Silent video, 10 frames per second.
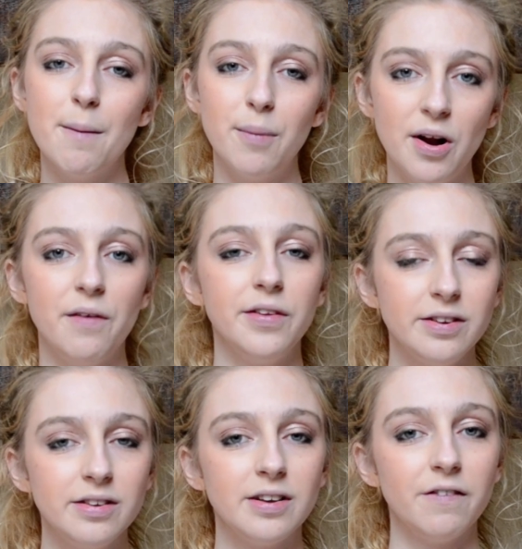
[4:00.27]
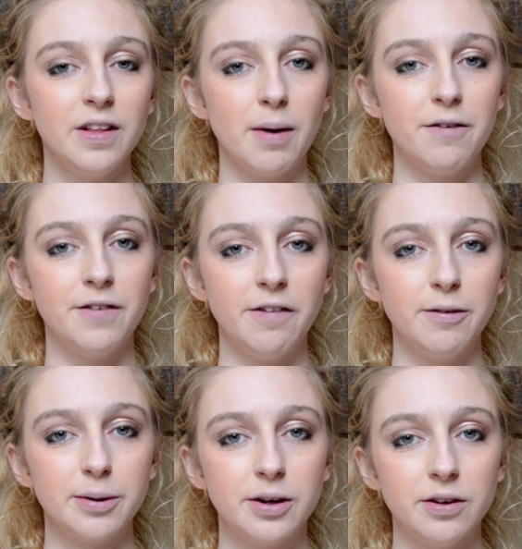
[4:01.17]
But no, this is definitely my
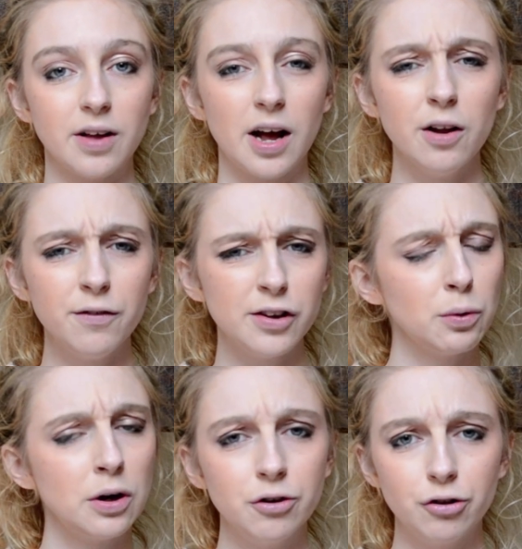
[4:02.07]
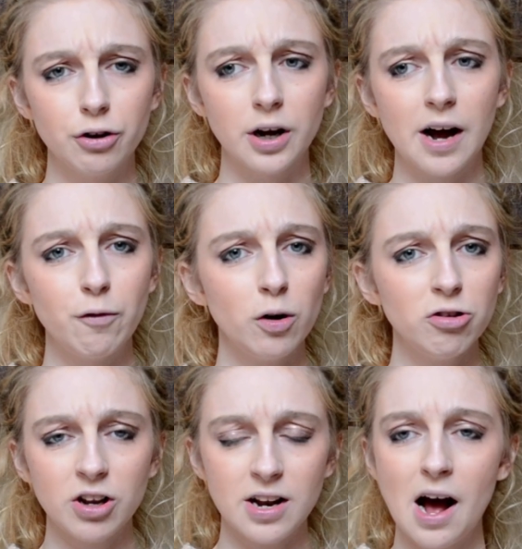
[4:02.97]
favourite because I loved this when I was younger. I've
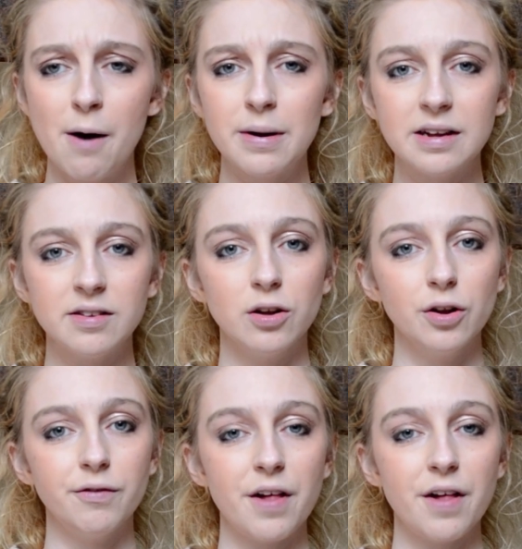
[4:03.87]
watched it now and I still love it.